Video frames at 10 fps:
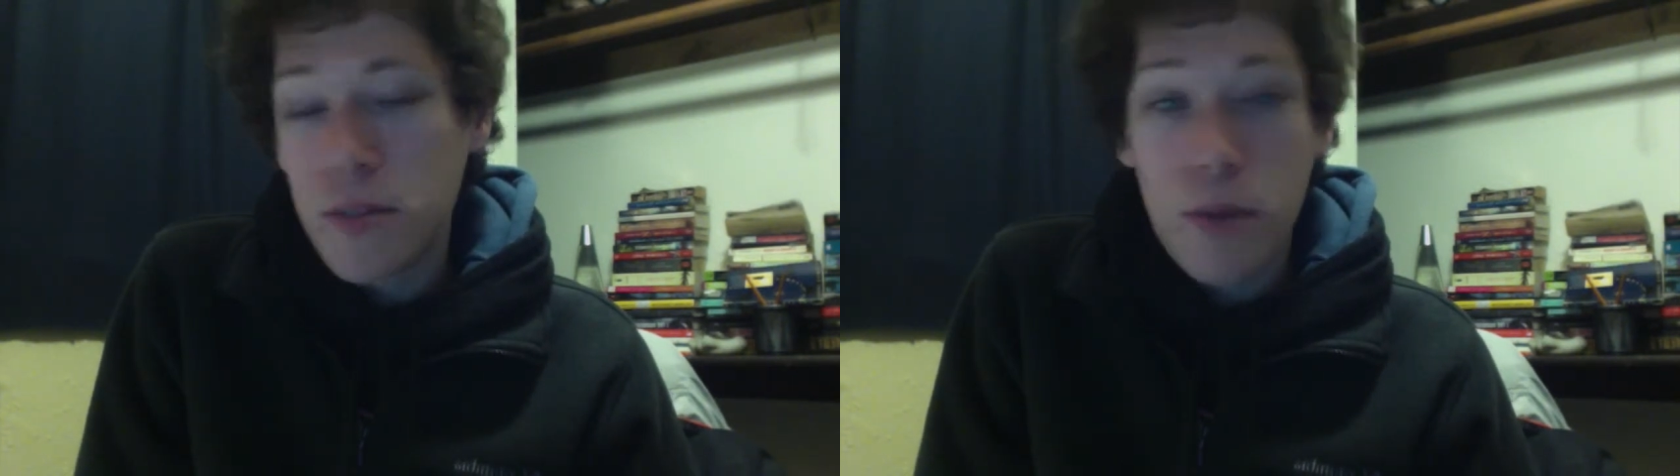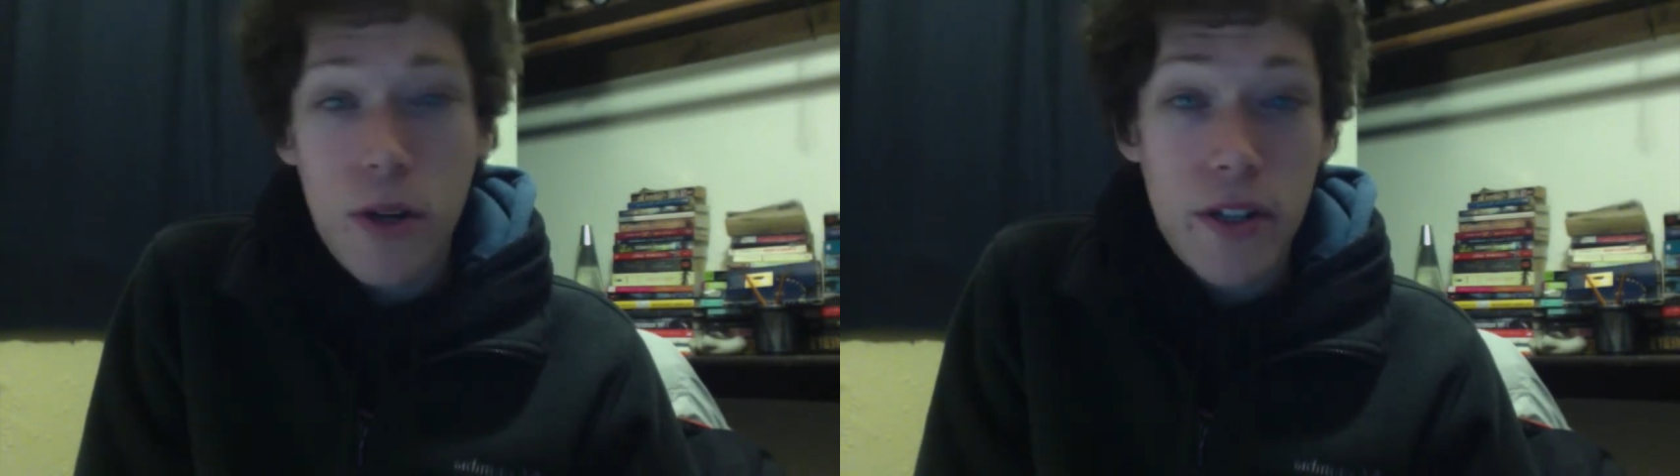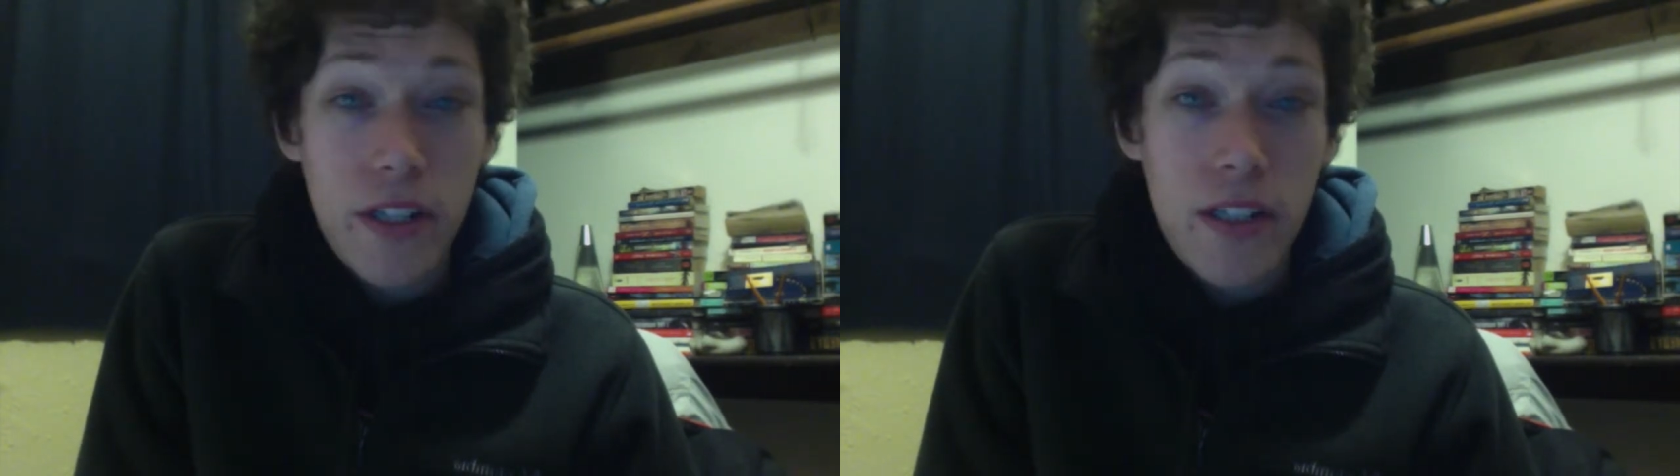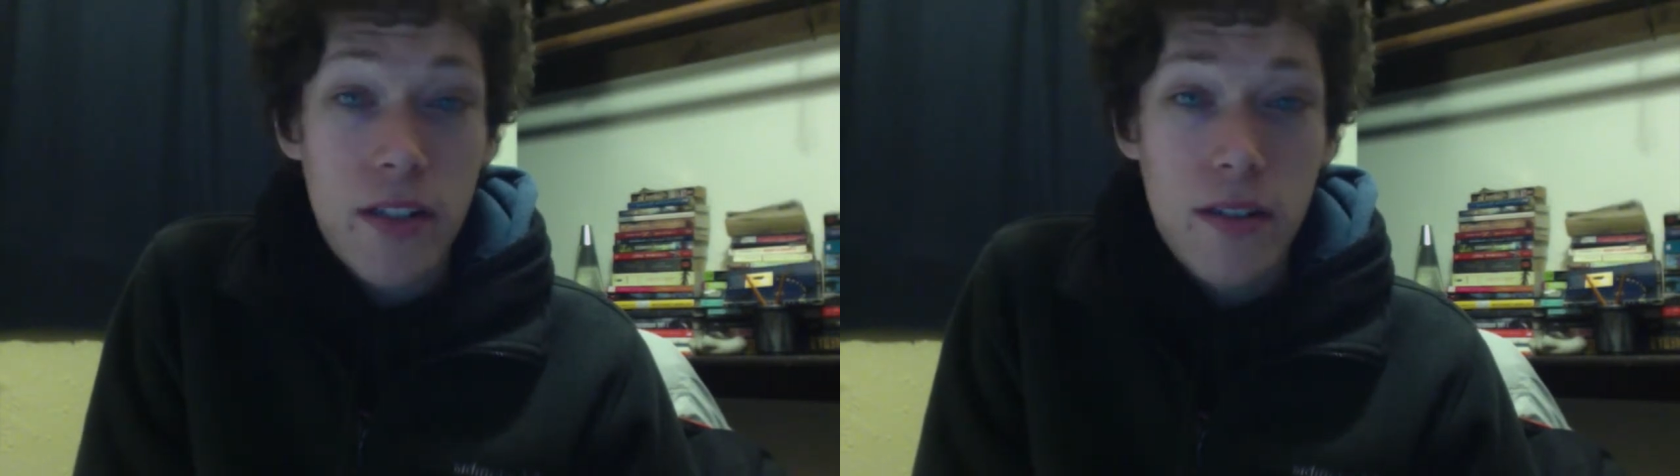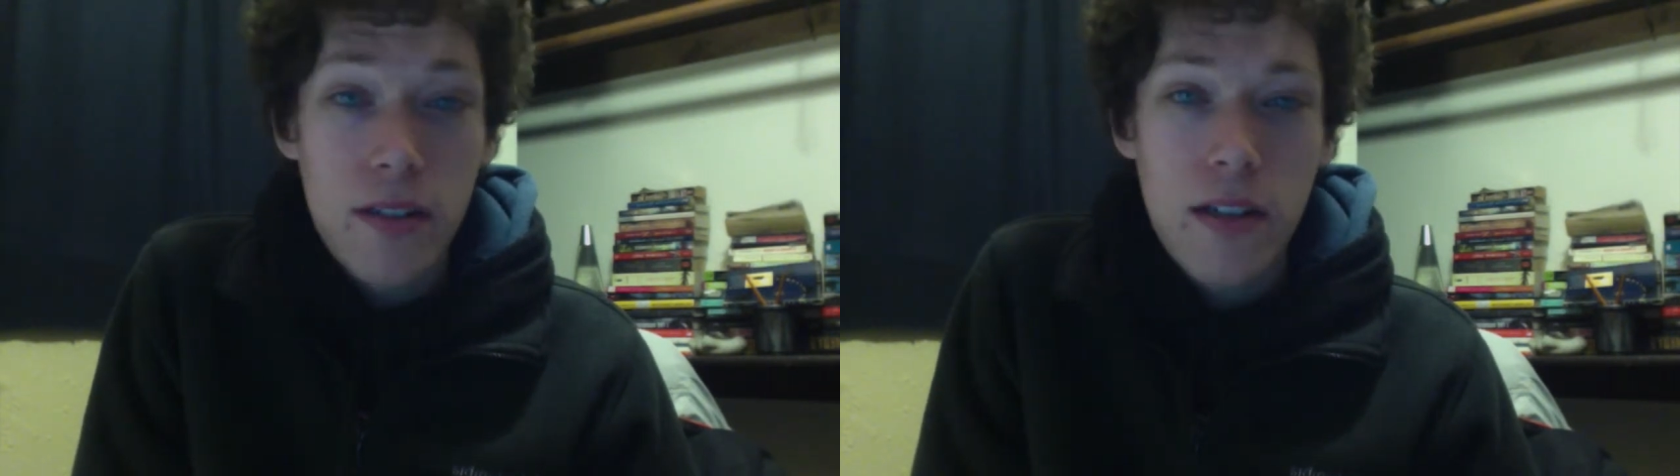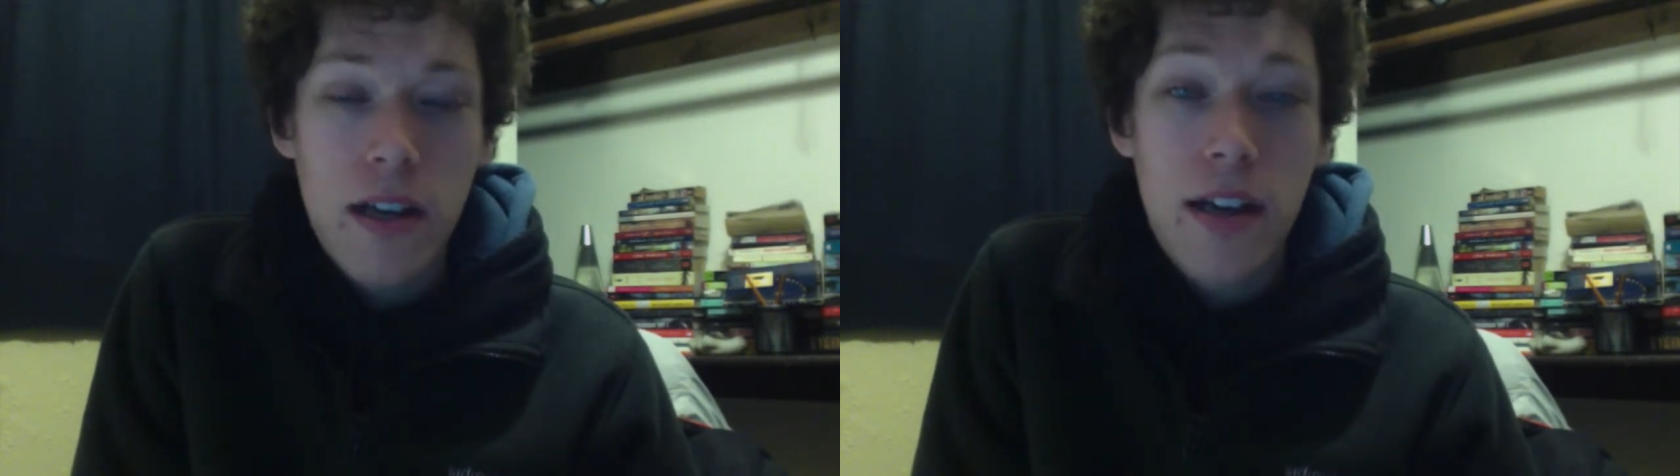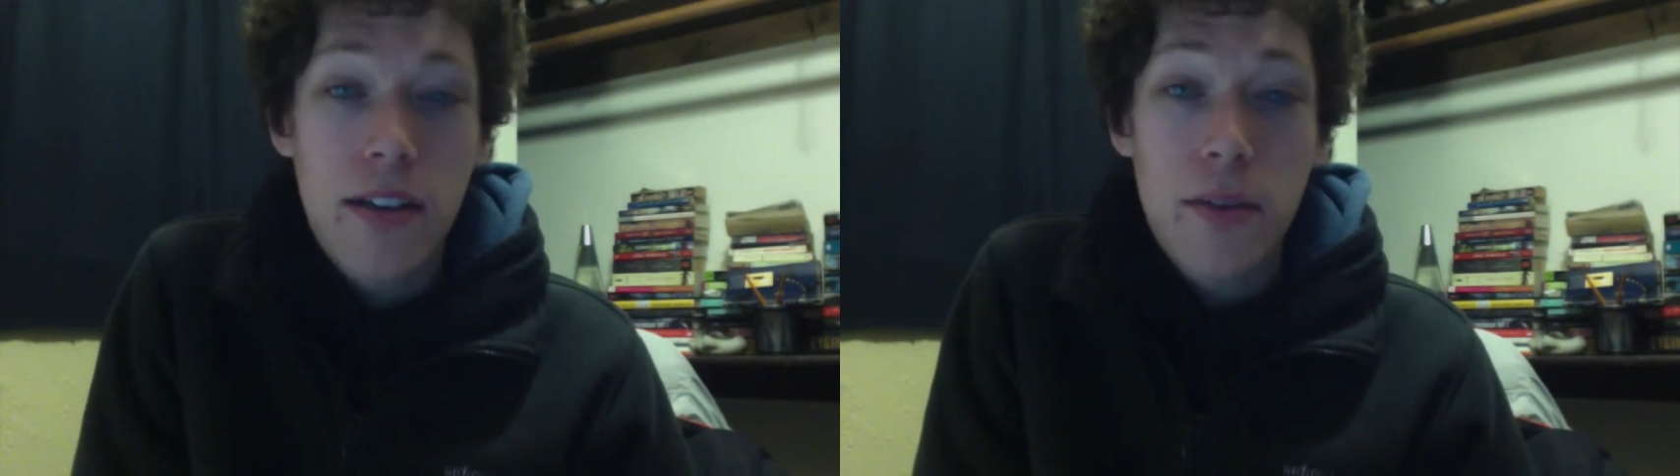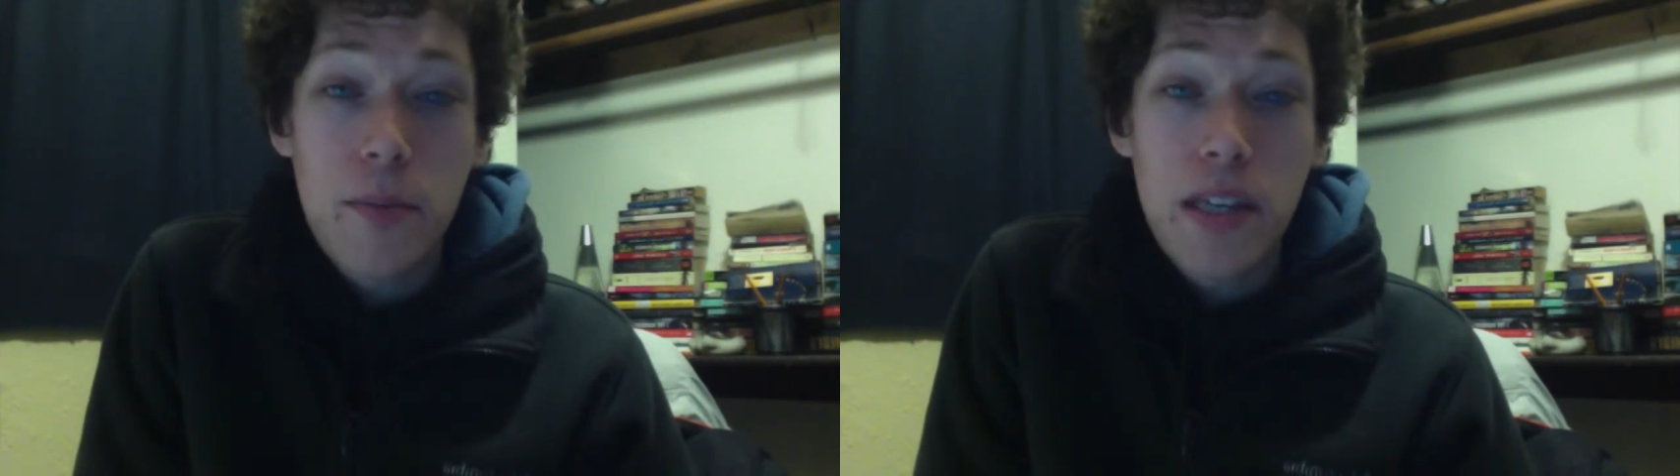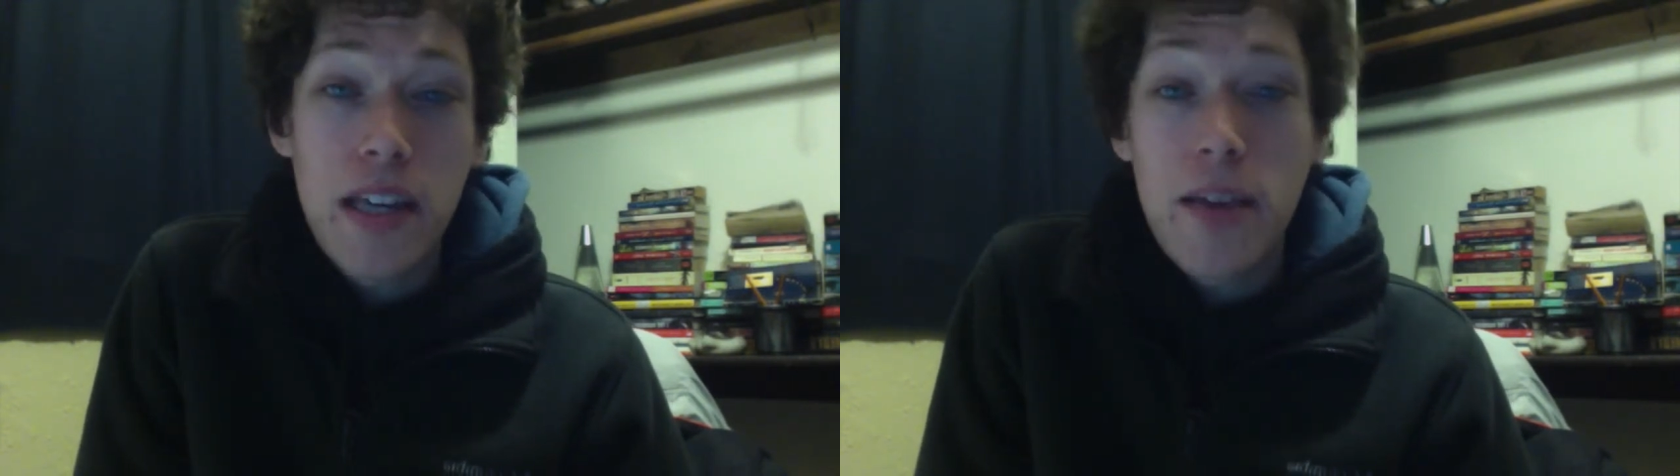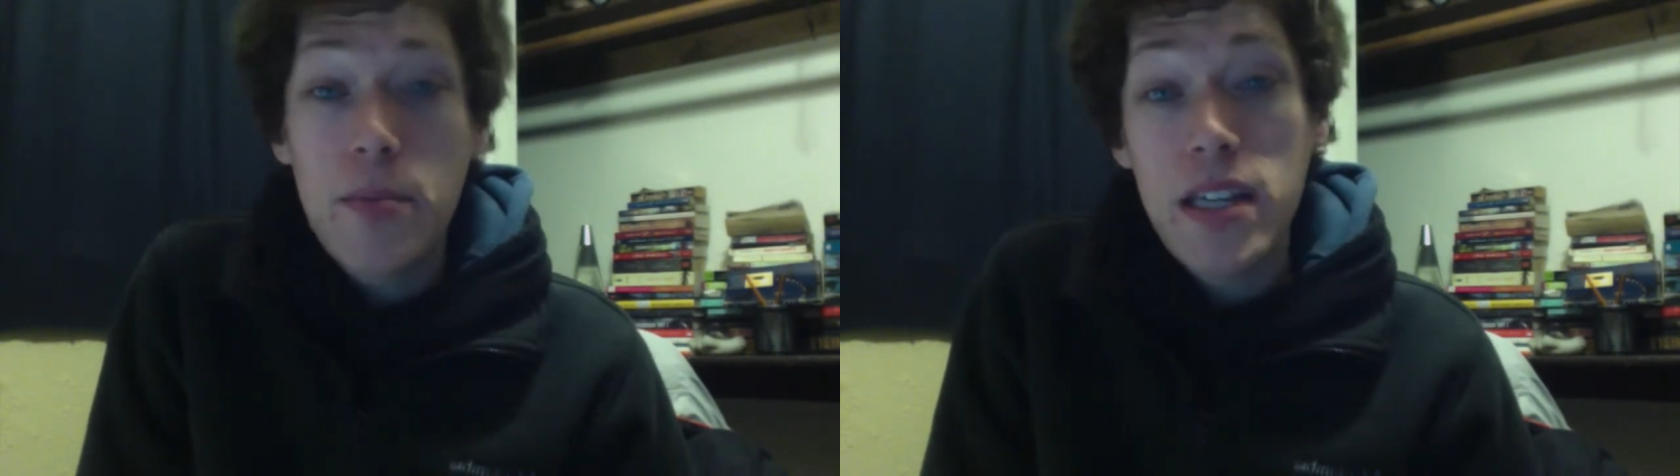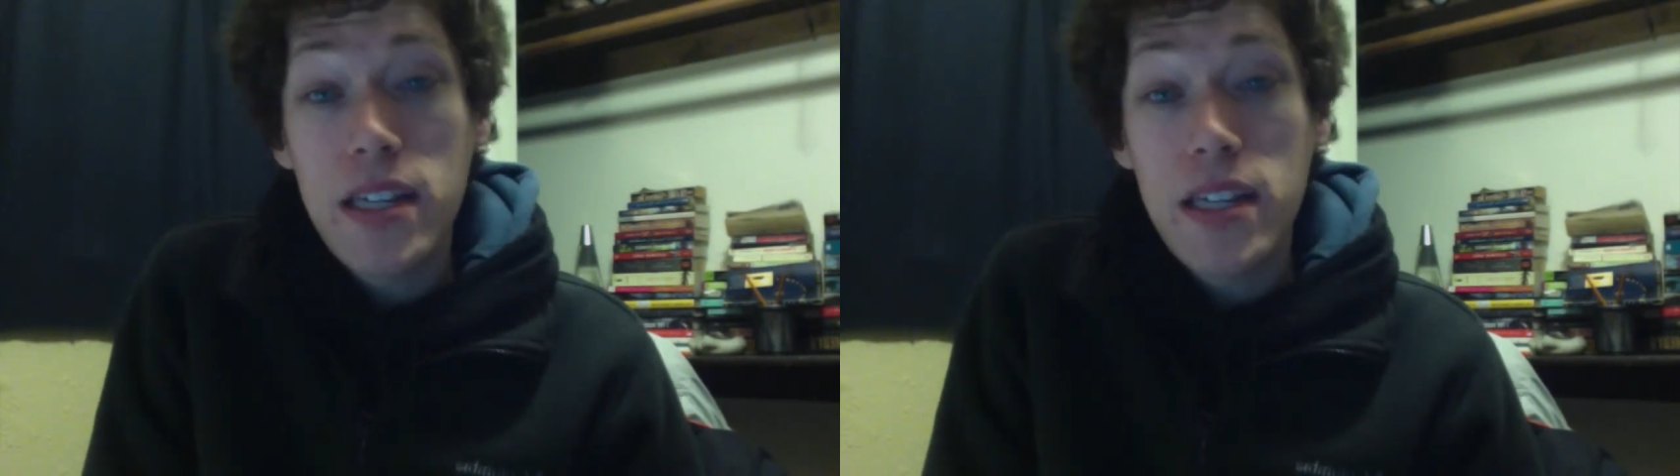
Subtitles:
Party, the PAP.